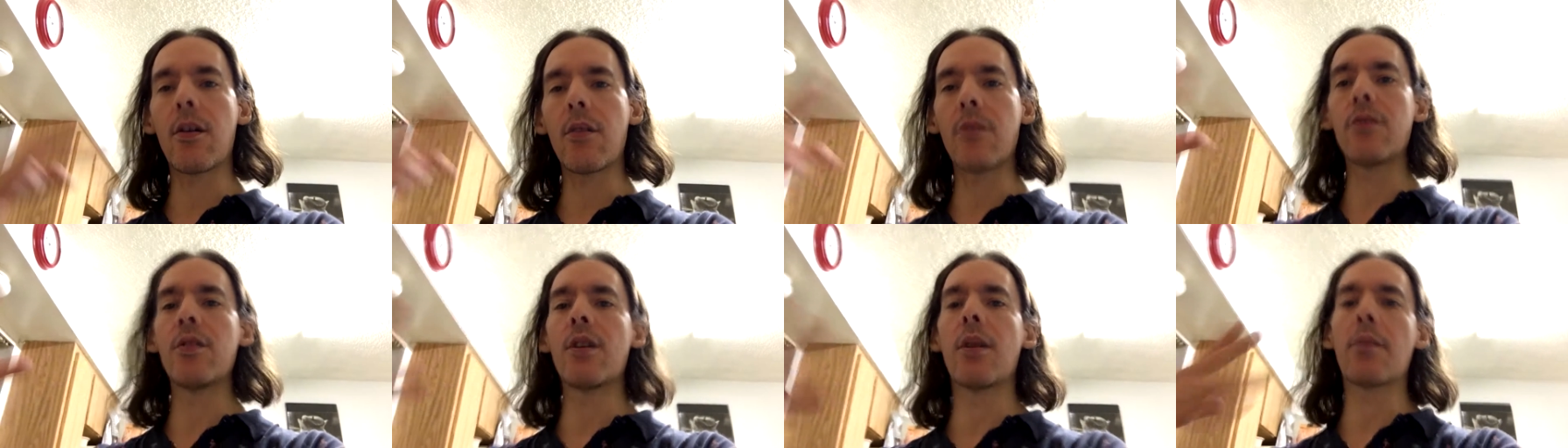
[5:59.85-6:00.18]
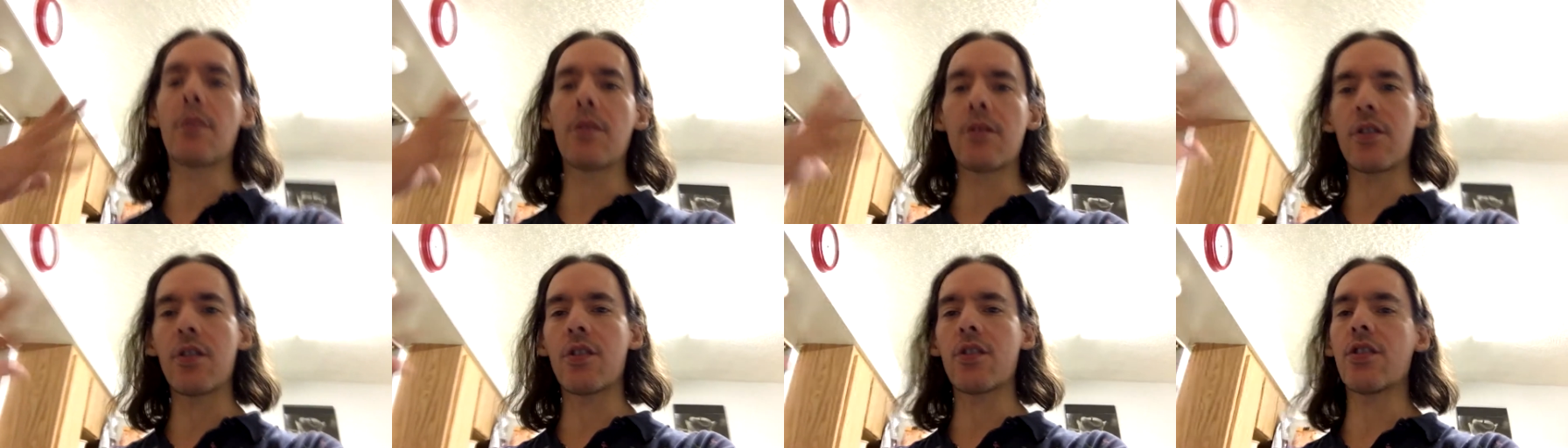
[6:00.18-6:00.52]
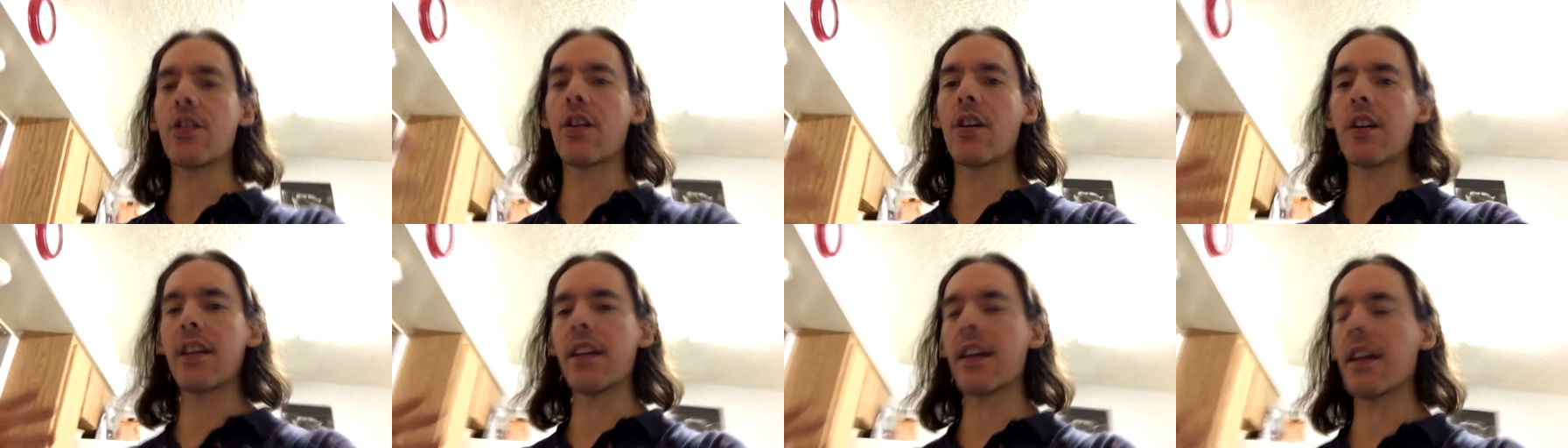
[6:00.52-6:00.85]
Numbers are
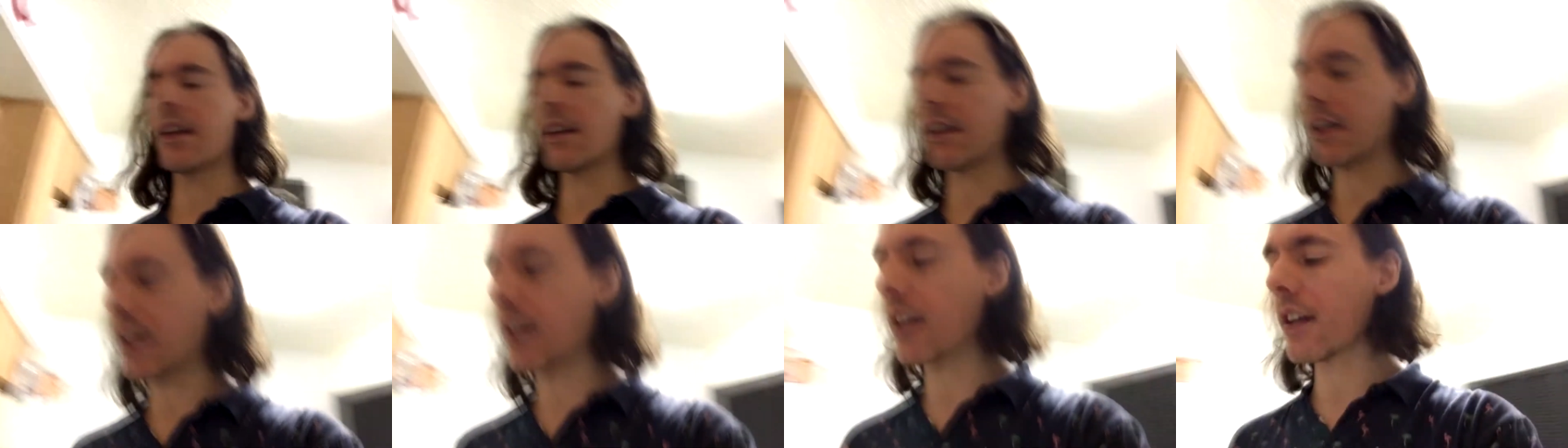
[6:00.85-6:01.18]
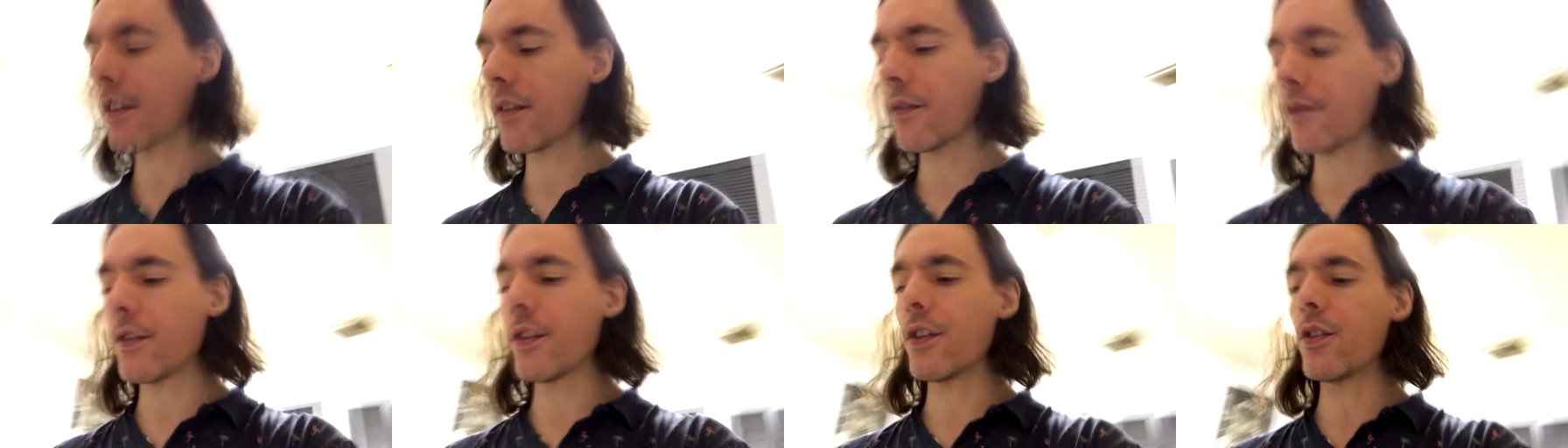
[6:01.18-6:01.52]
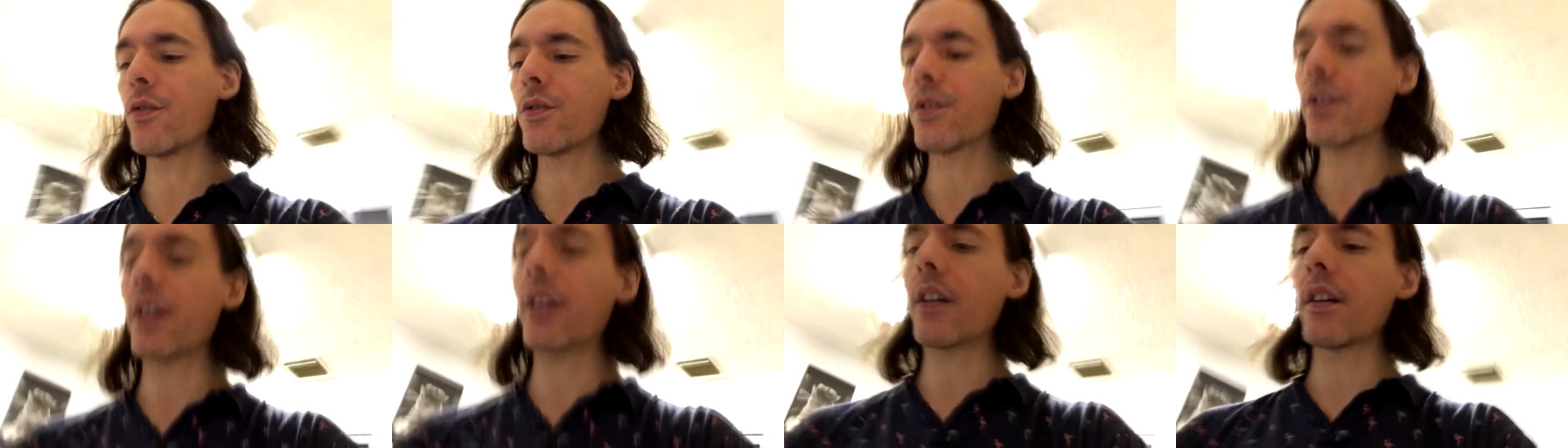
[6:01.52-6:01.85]
starting to get
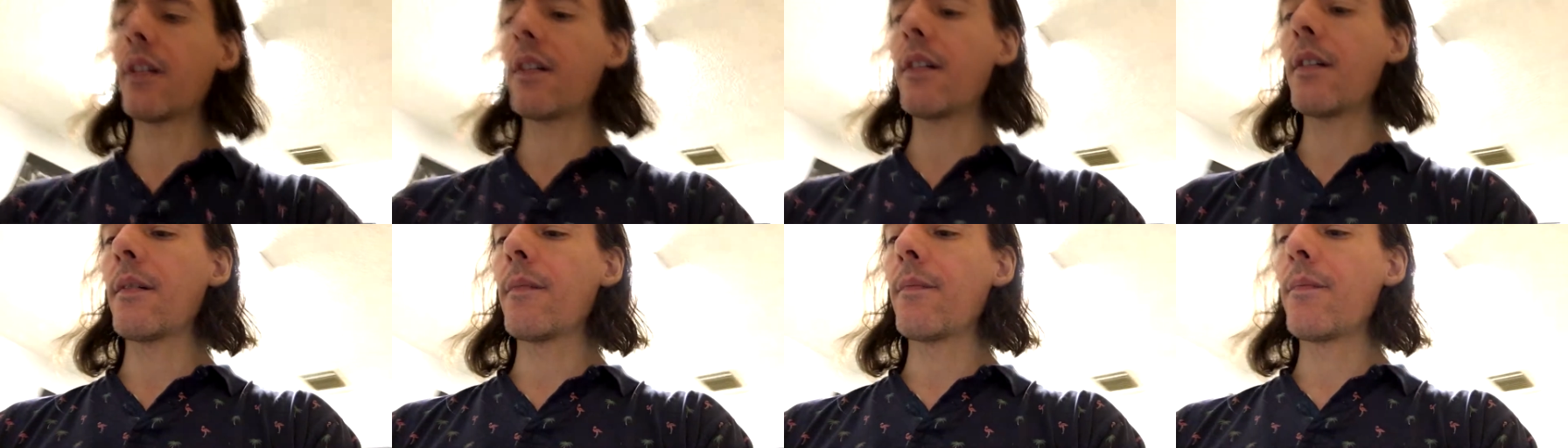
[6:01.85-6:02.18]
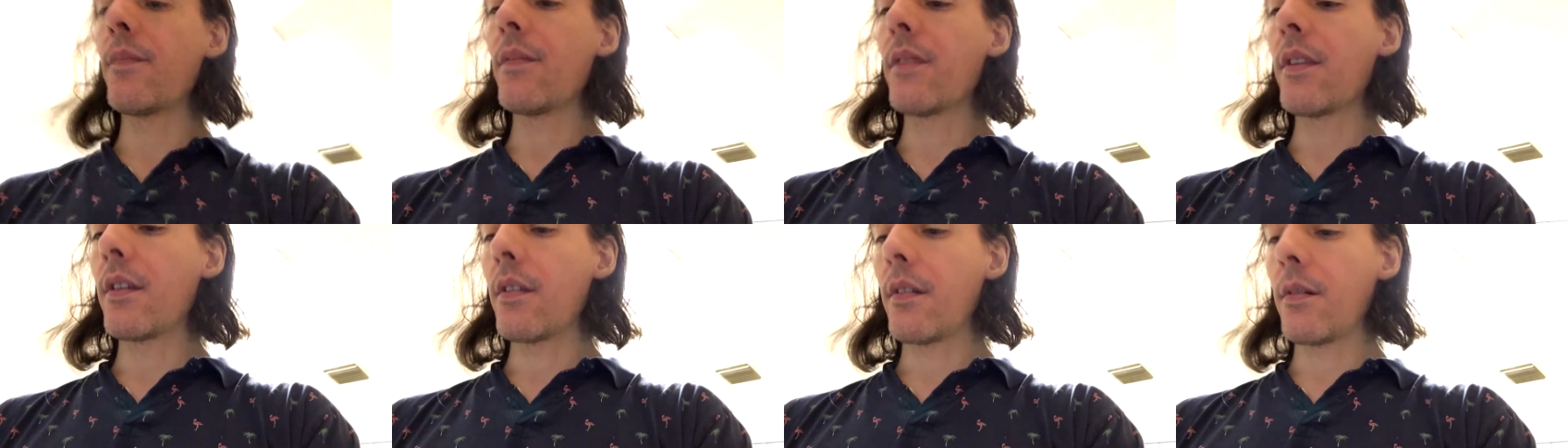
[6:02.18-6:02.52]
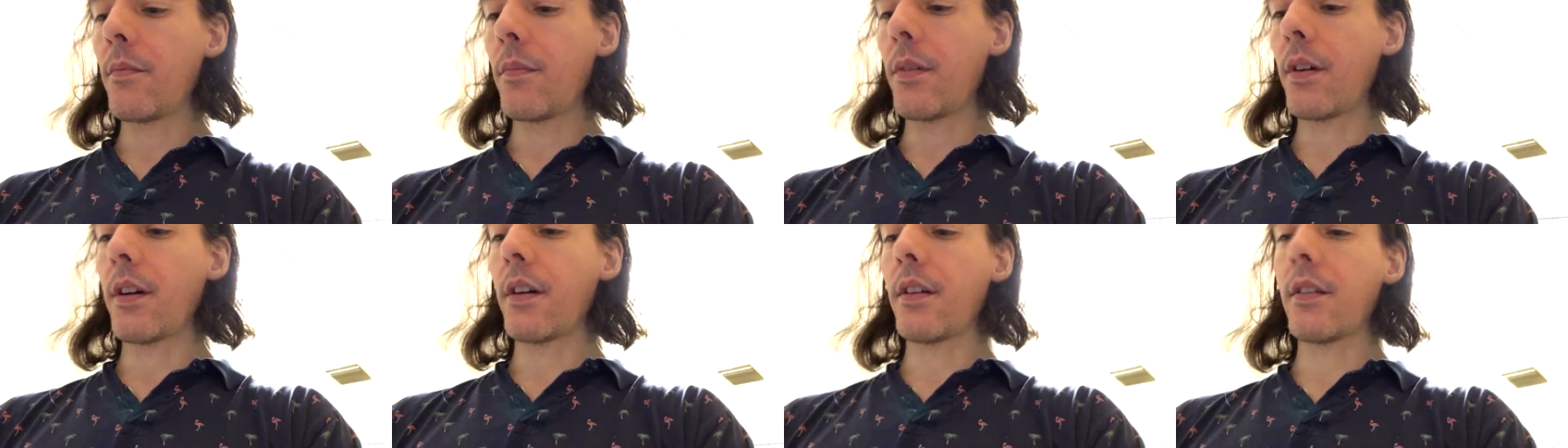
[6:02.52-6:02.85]
confusing.
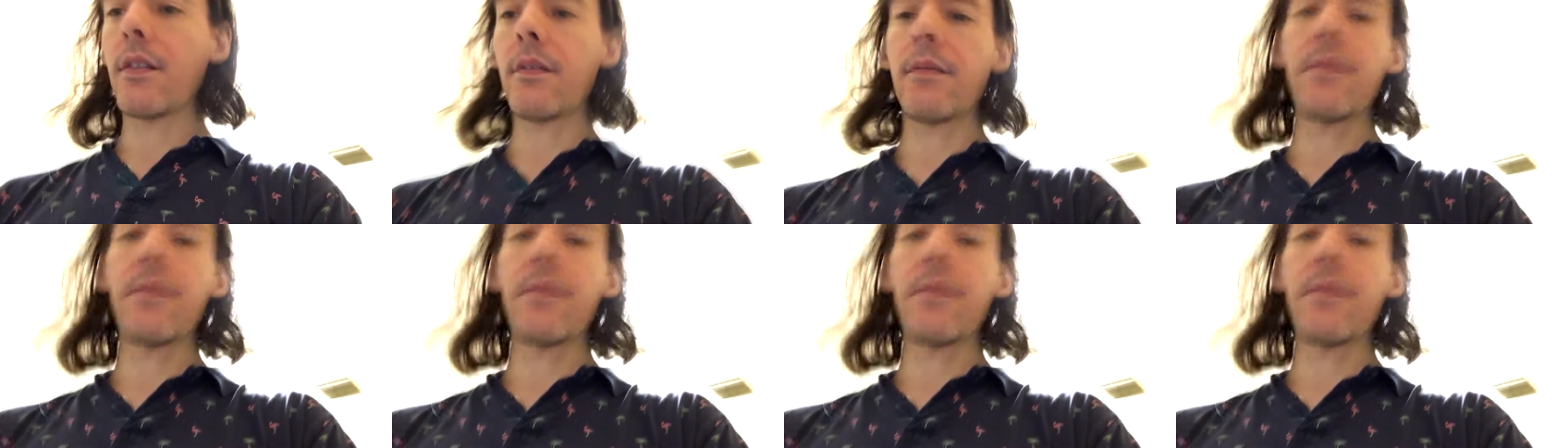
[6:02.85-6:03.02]
But